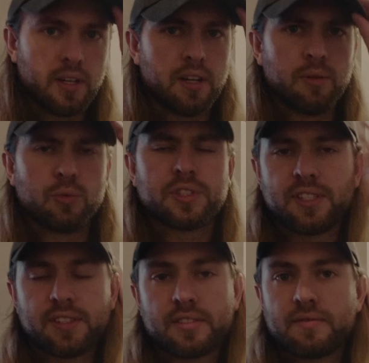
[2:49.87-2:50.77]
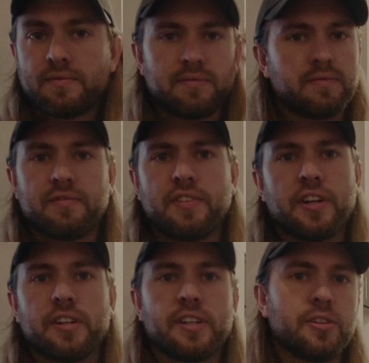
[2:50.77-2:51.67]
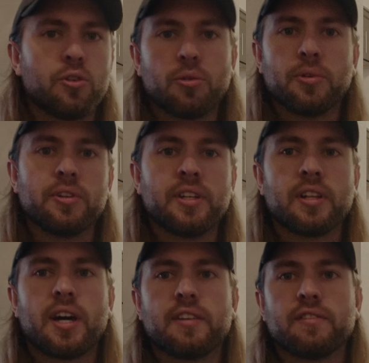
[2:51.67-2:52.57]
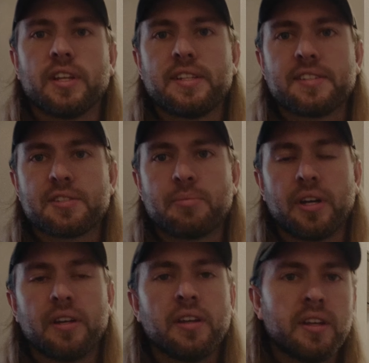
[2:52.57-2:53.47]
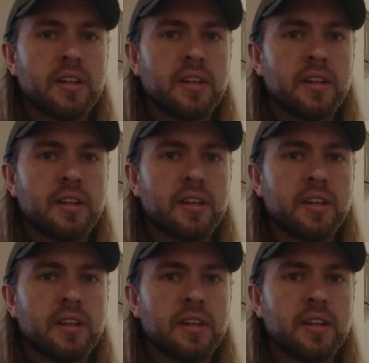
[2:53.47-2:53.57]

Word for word: um, which is very normal in a lot of lenses, but